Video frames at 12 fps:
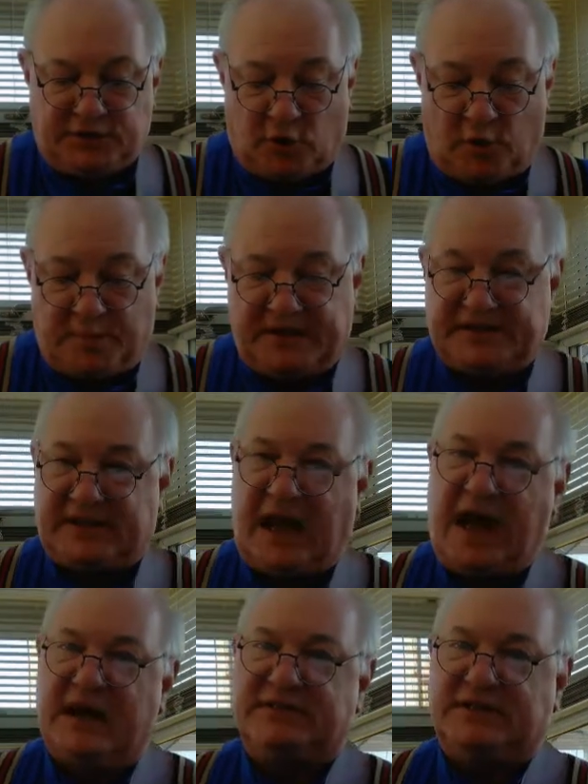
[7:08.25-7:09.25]
Don't be
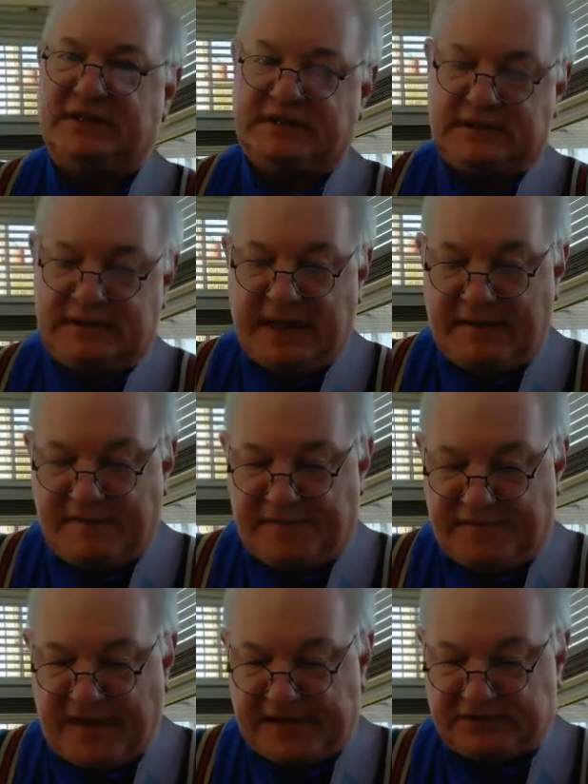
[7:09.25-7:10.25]
starting them
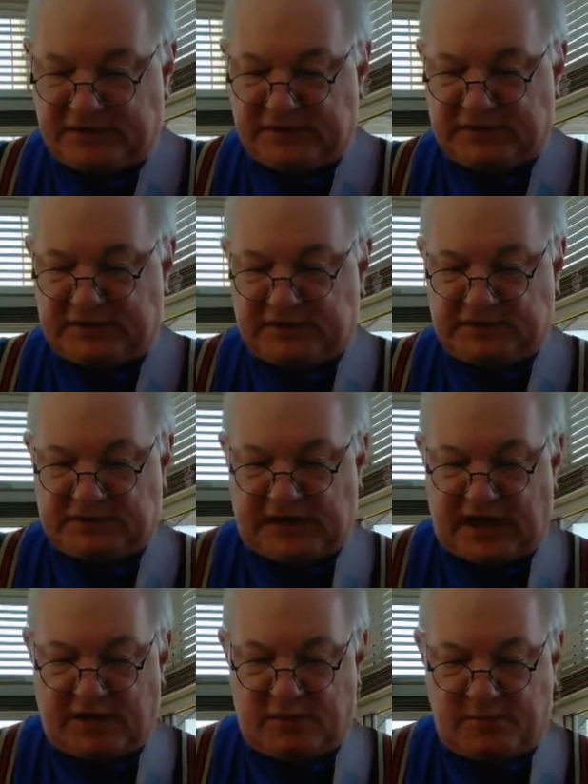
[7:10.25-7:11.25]
fashions
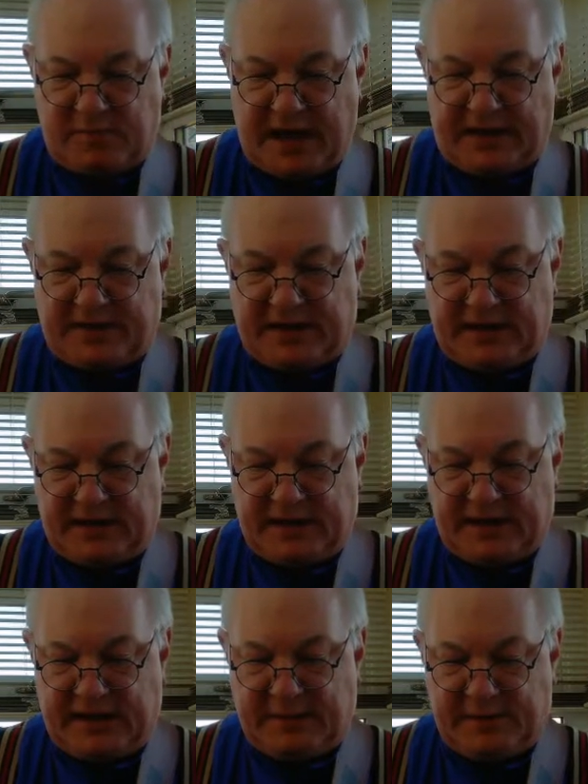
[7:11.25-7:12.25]
now,
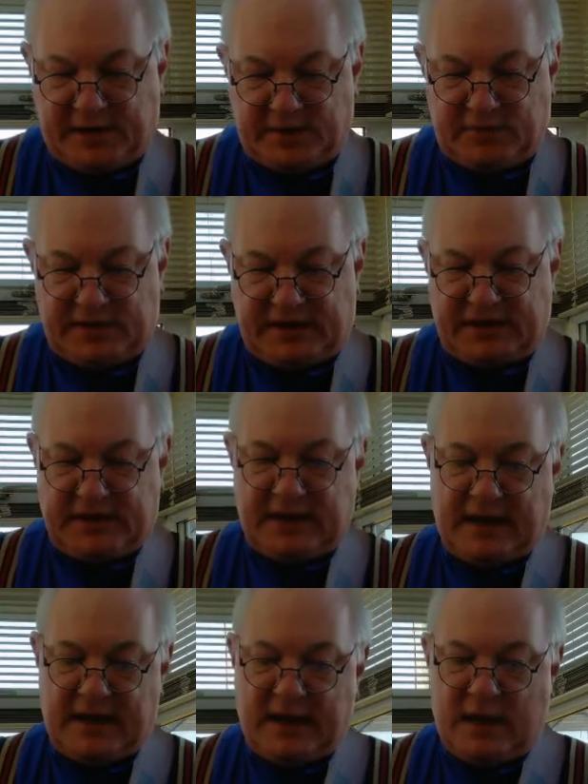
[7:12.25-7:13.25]
Mary McRee,
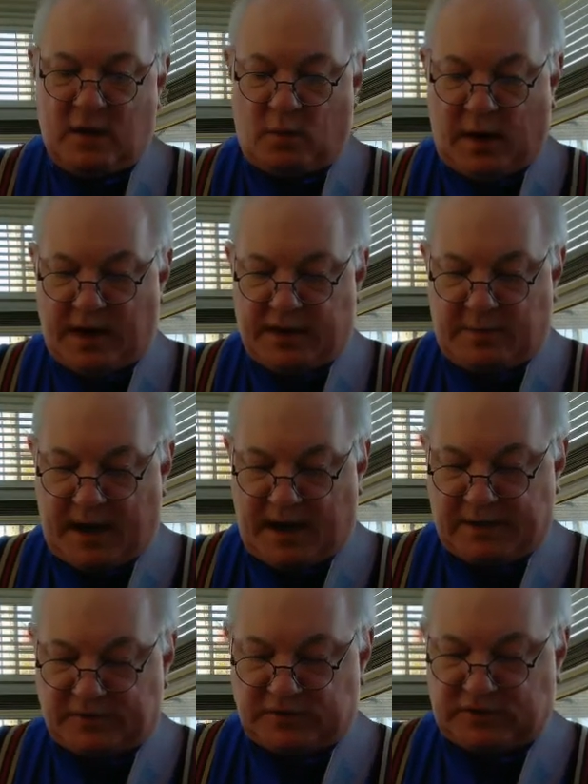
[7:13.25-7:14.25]
where the
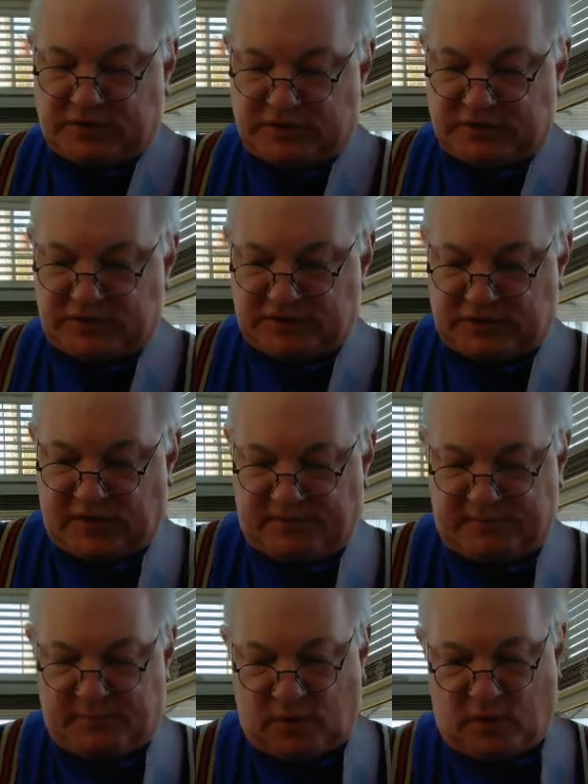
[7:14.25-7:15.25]
mountains of
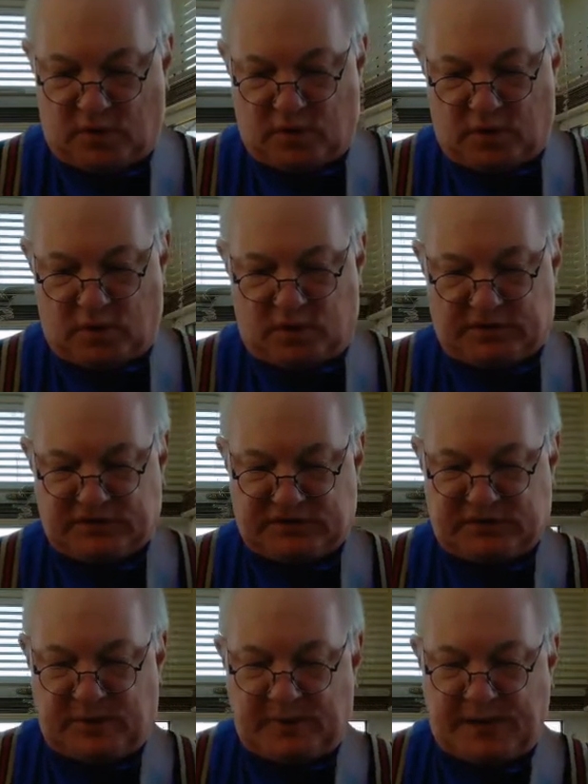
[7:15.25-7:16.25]
Mohan
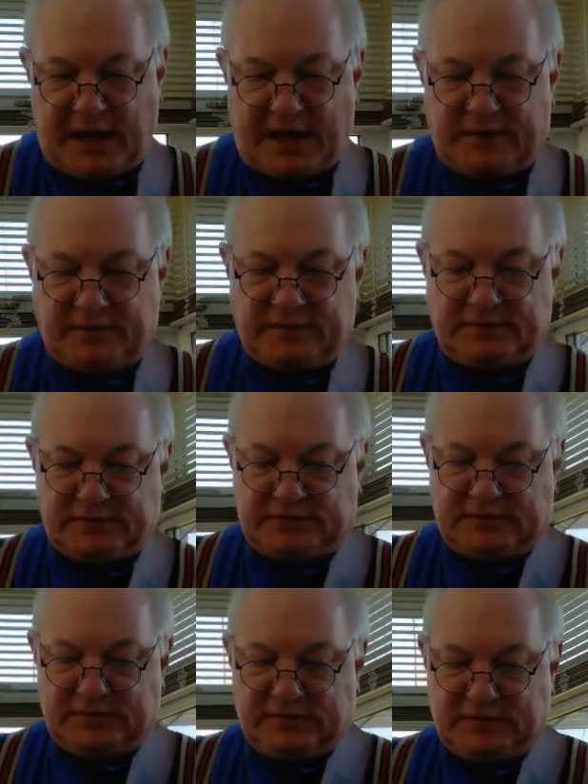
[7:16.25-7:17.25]
sweep down
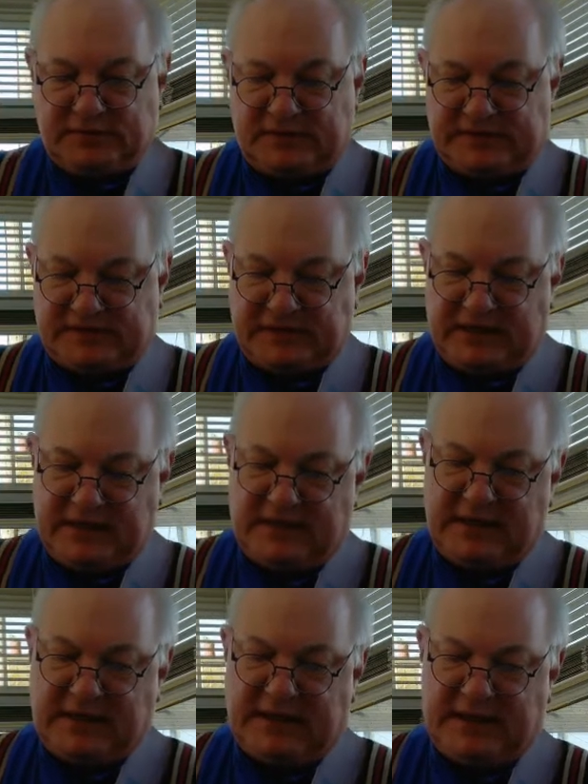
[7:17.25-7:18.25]
to the
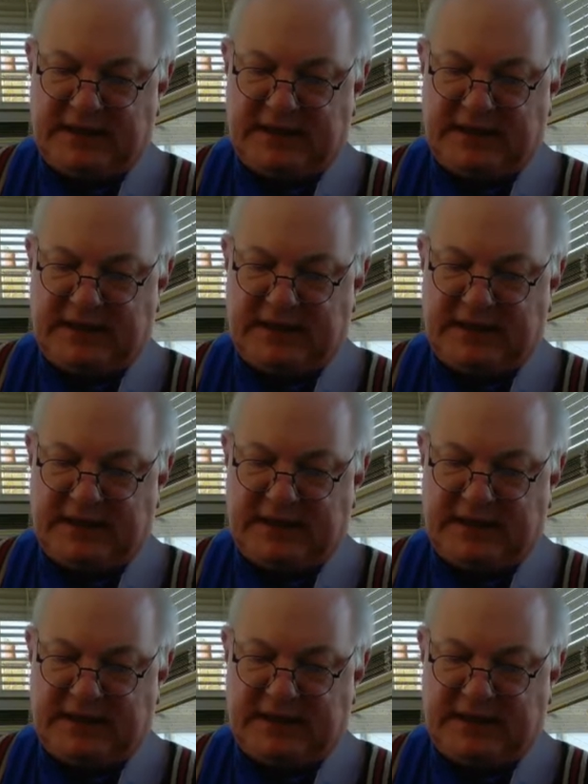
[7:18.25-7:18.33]
sea.